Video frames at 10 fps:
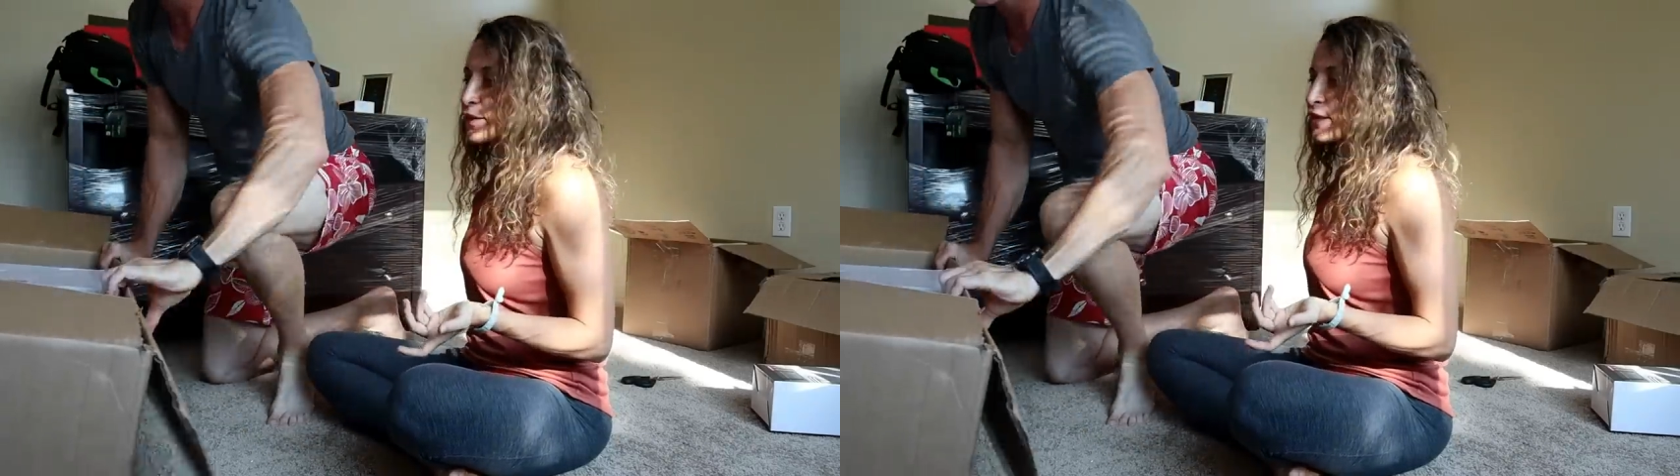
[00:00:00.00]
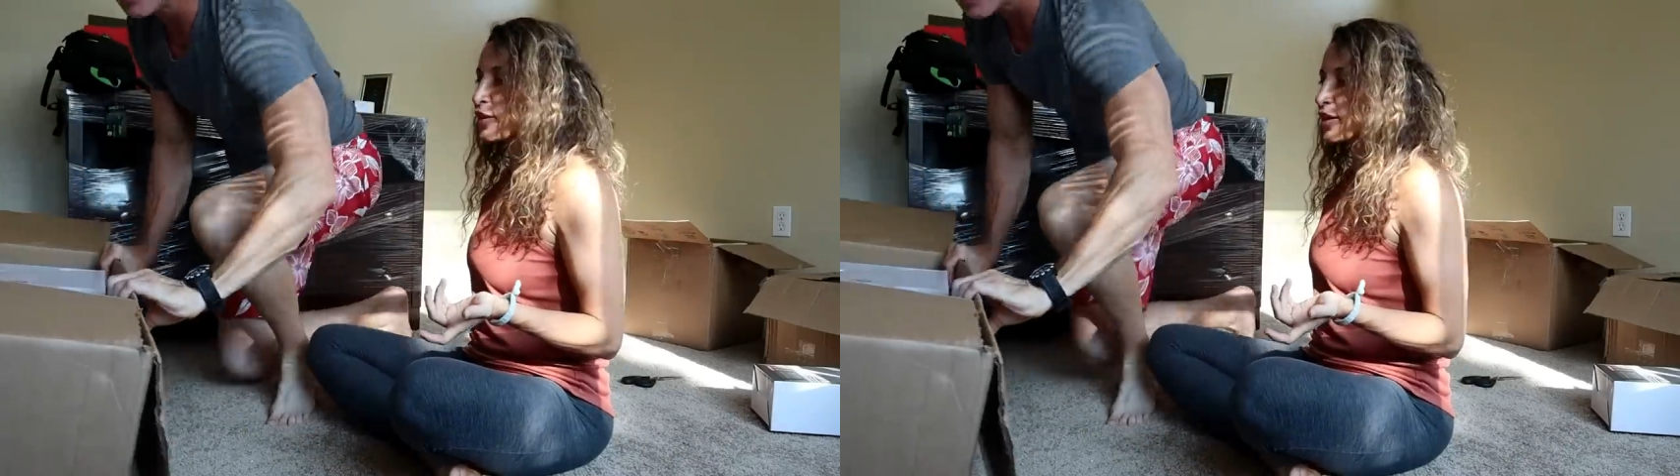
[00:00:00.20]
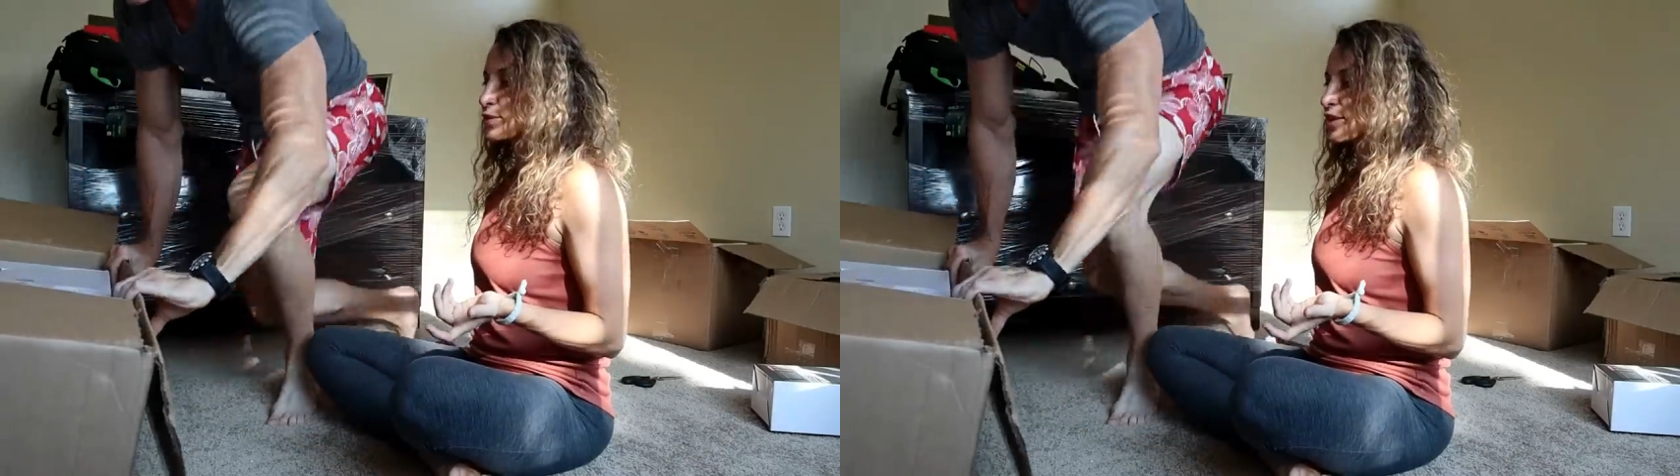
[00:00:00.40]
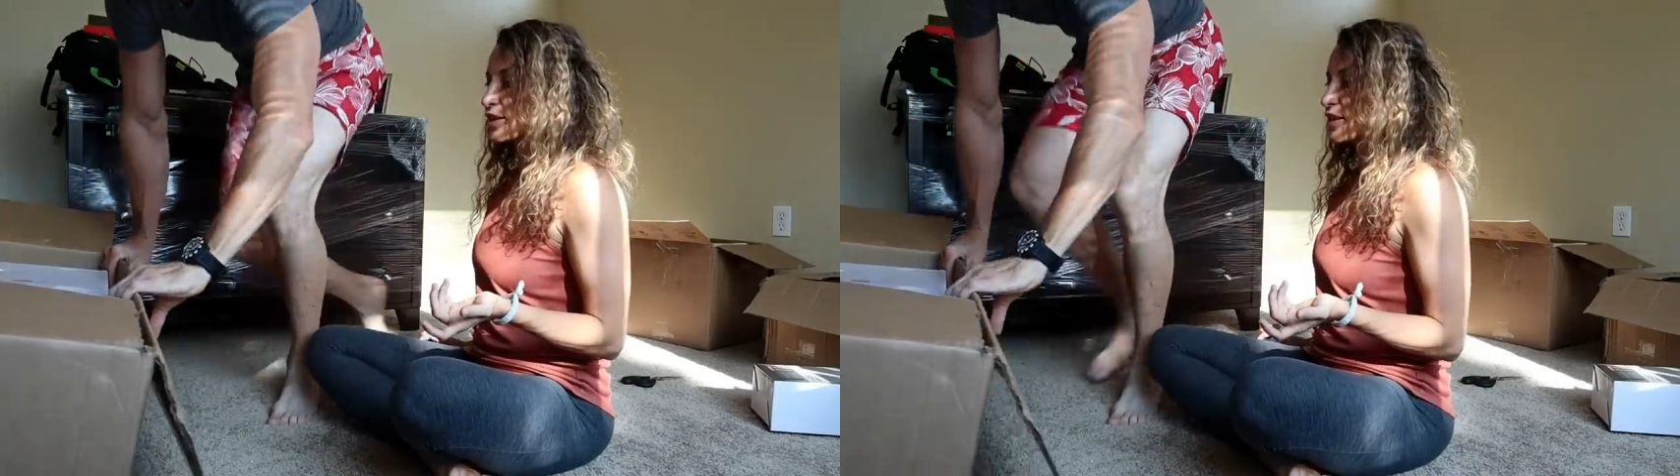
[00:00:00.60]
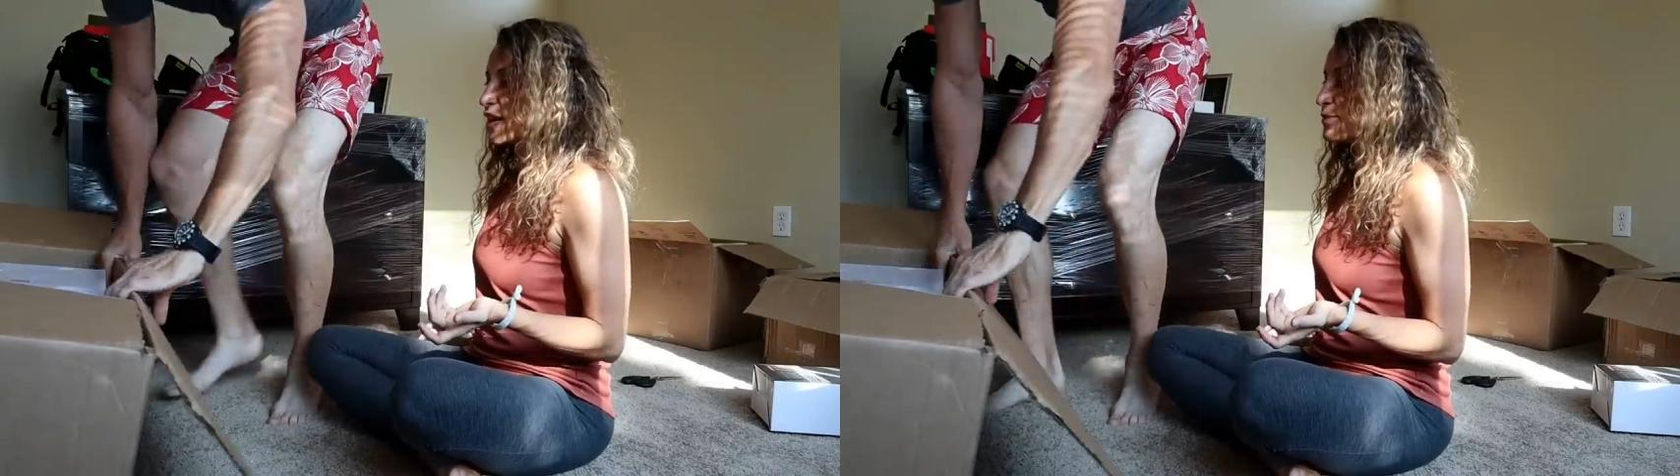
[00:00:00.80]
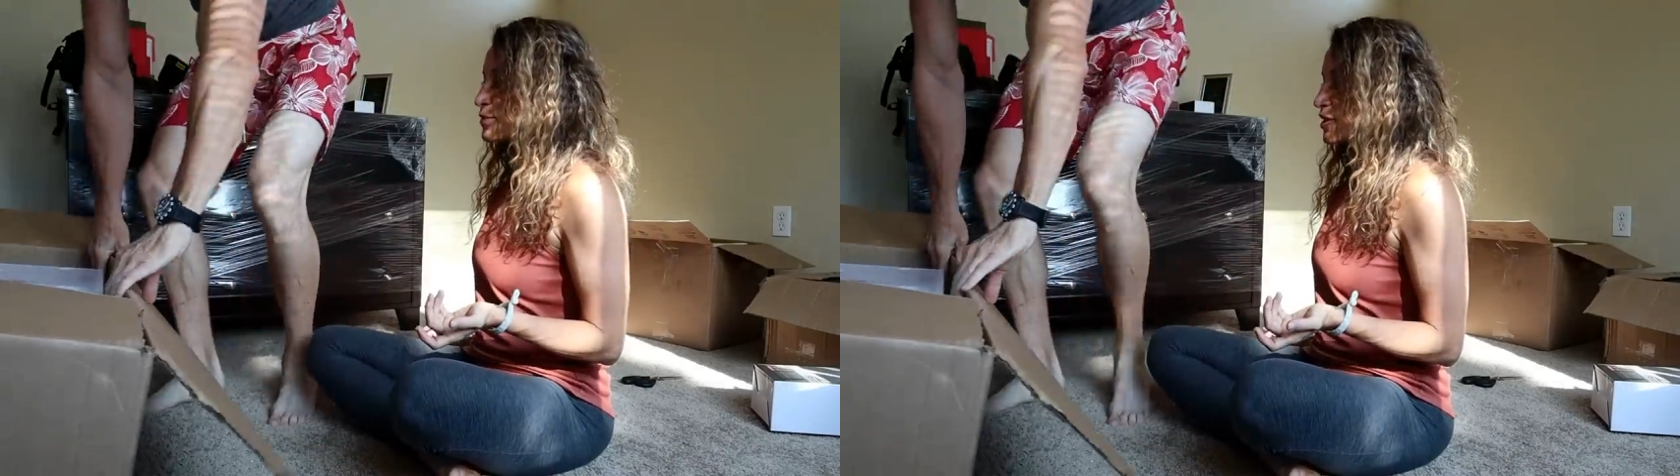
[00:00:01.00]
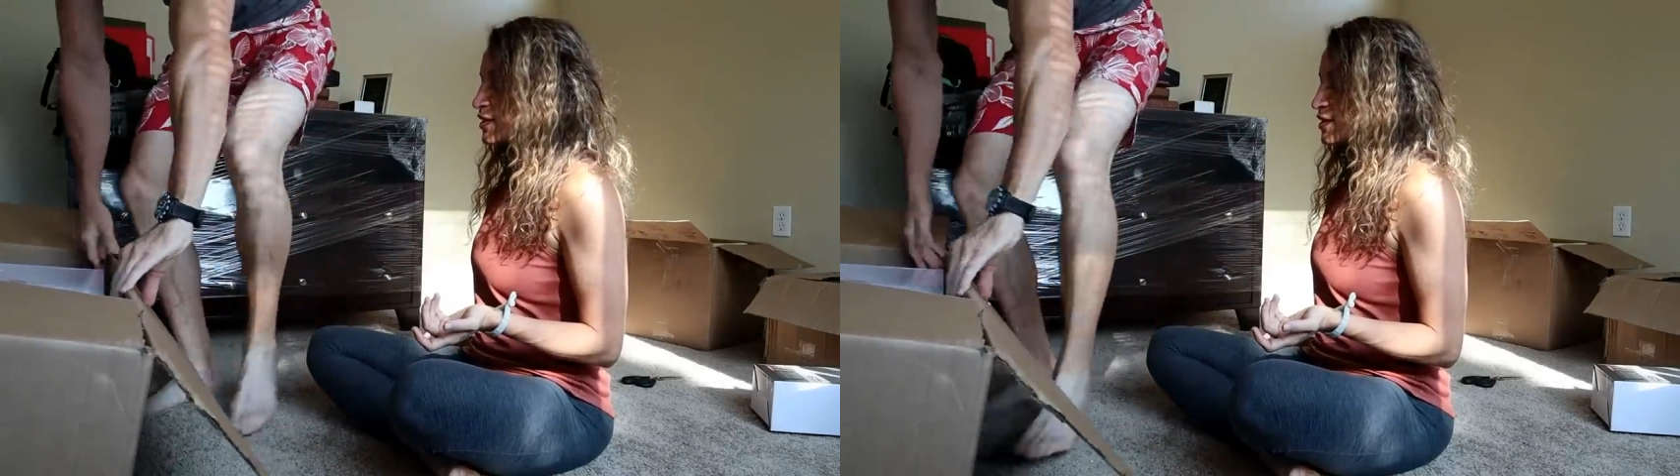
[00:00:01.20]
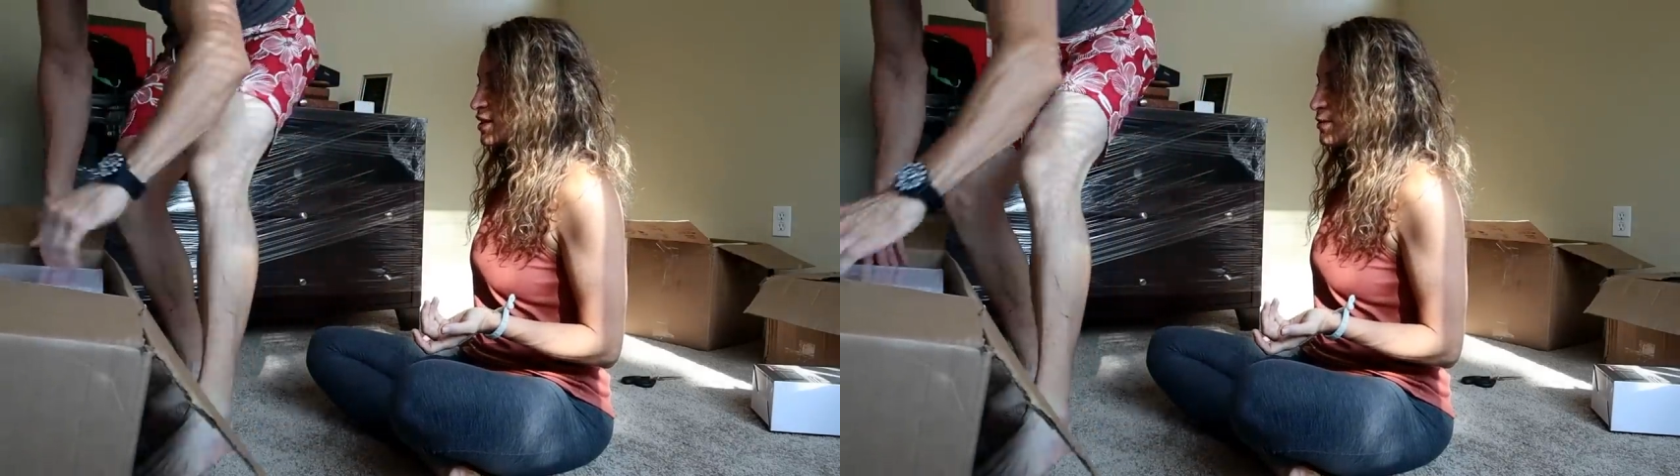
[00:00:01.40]
but it felt like it was like taped
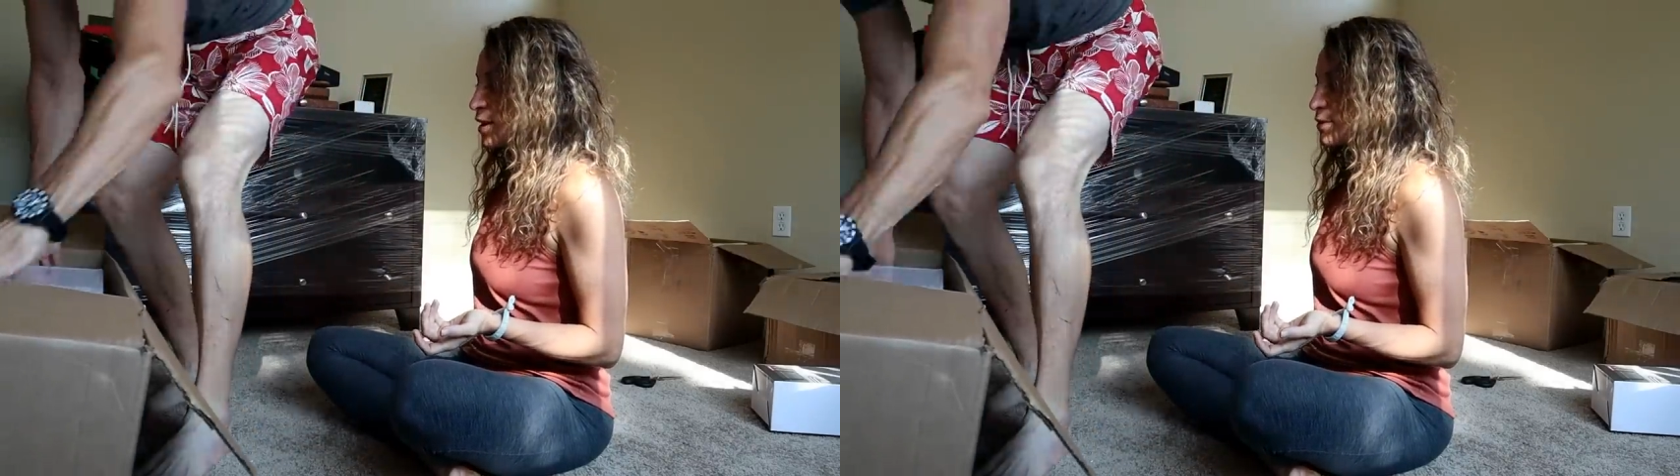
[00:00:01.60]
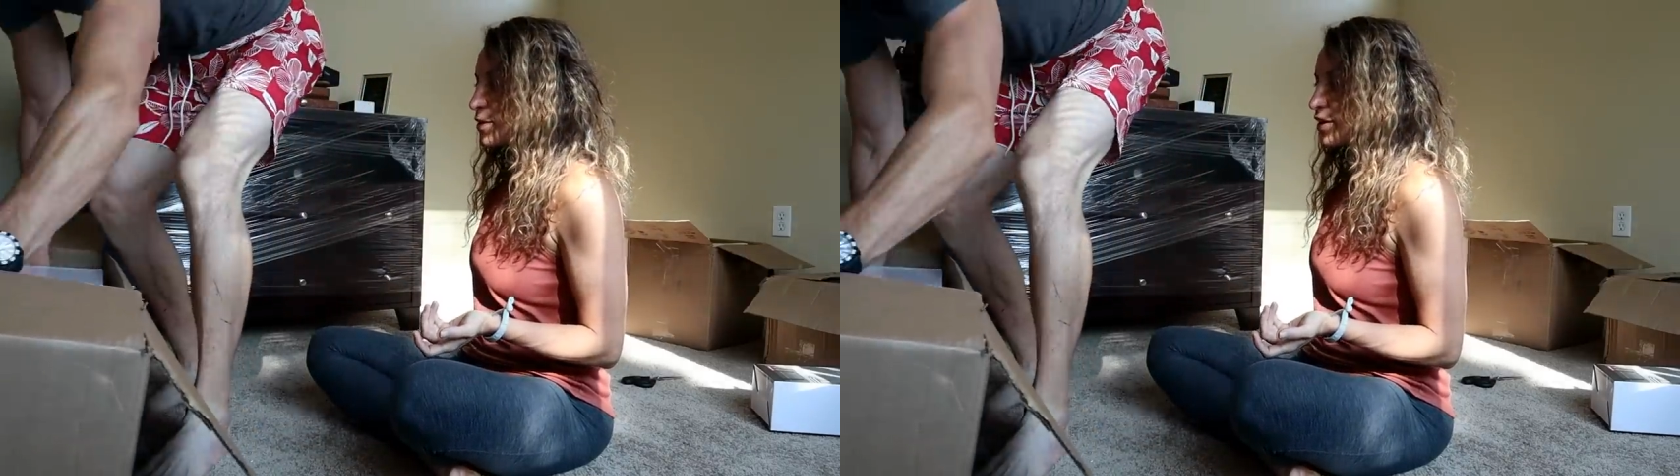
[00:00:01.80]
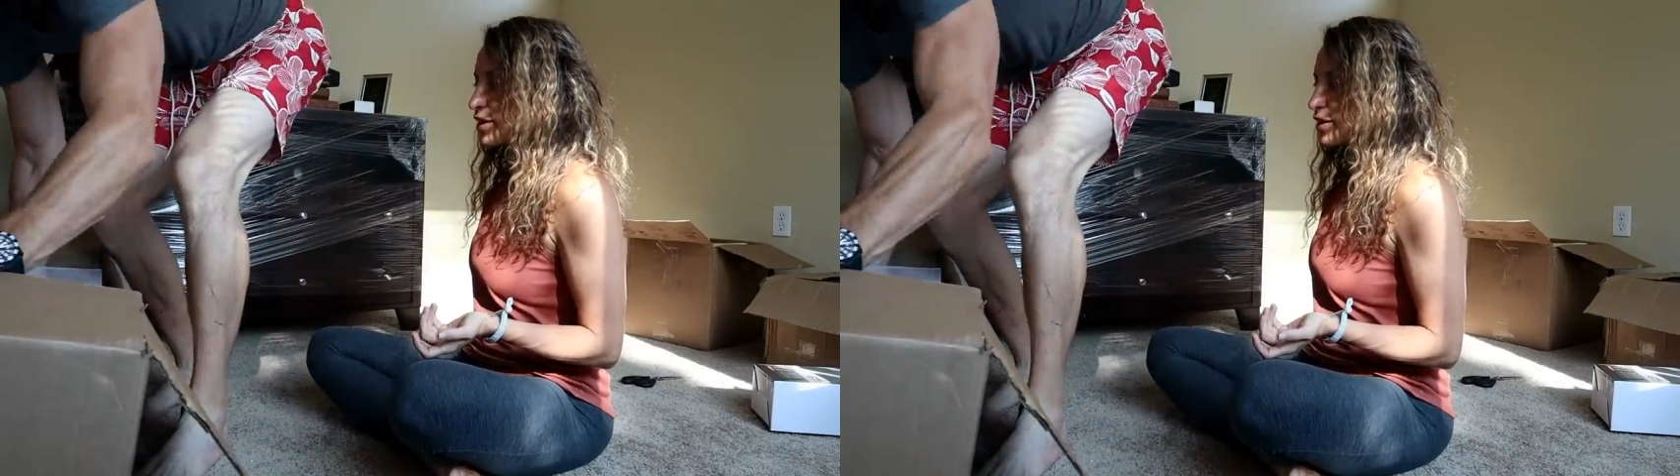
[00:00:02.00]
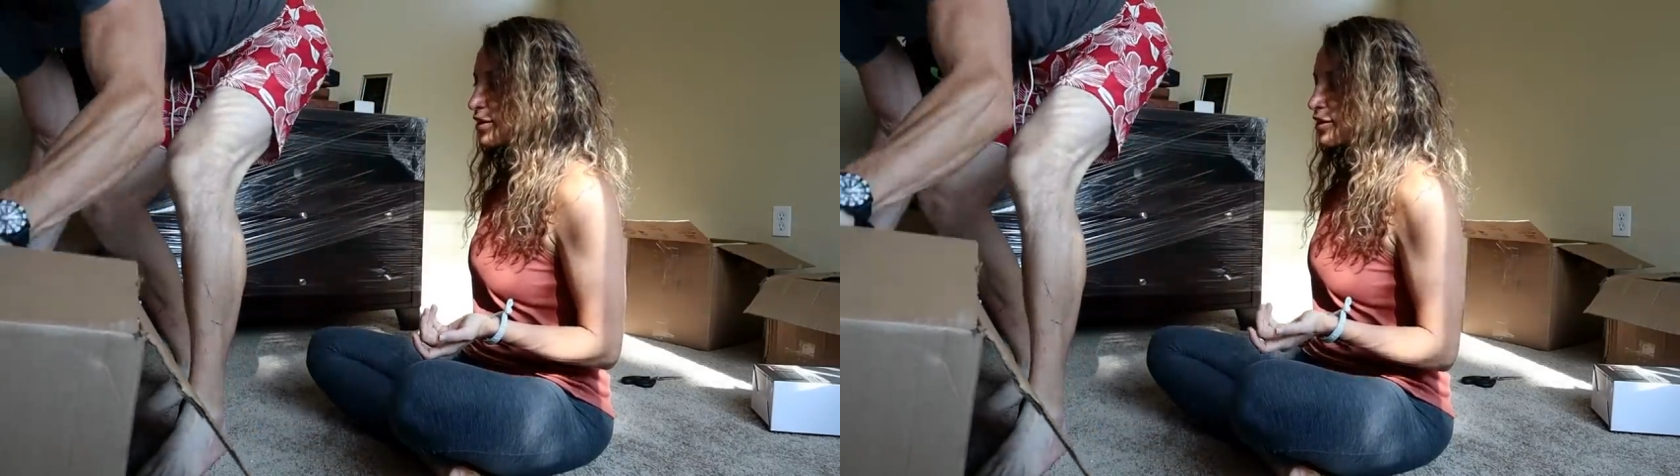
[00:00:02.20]
to the bottom of it.